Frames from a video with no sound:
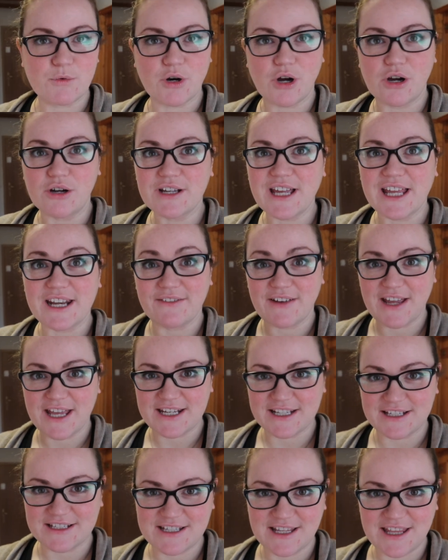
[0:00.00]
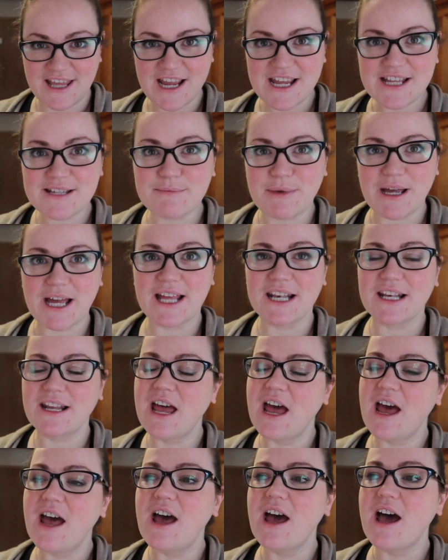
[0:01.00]
we're all kind of heading to the S-Bahn,
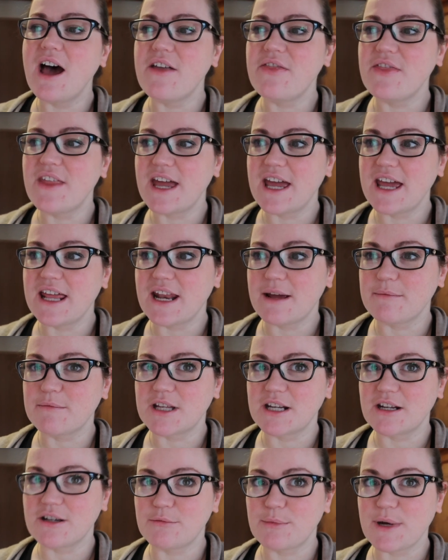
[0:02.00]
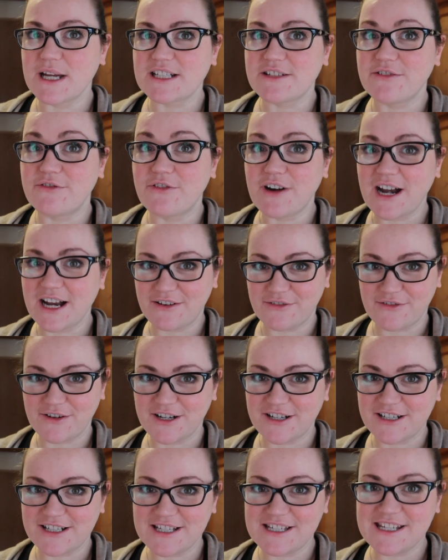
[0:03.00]
and then I'm gonna go back to
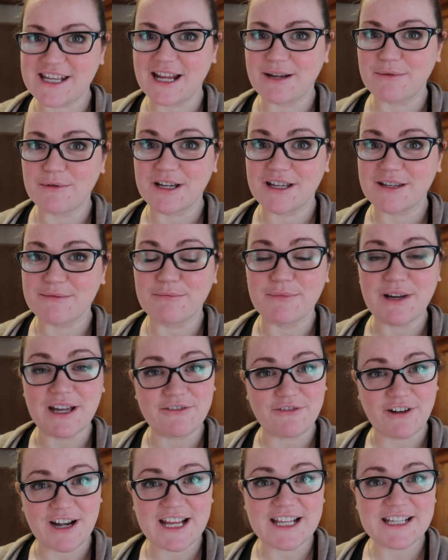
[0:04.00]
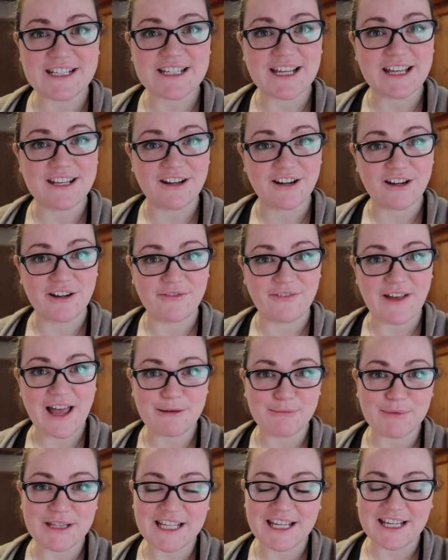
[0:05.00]
Frankfurt to stay with my friend and her
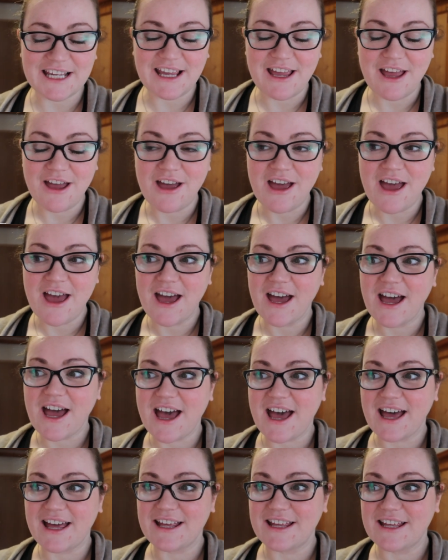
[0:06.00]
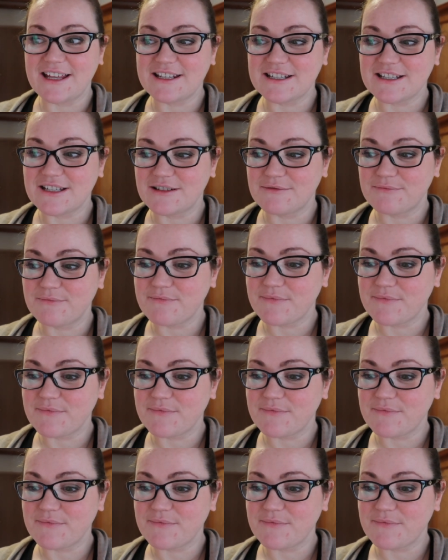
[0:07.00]
family, and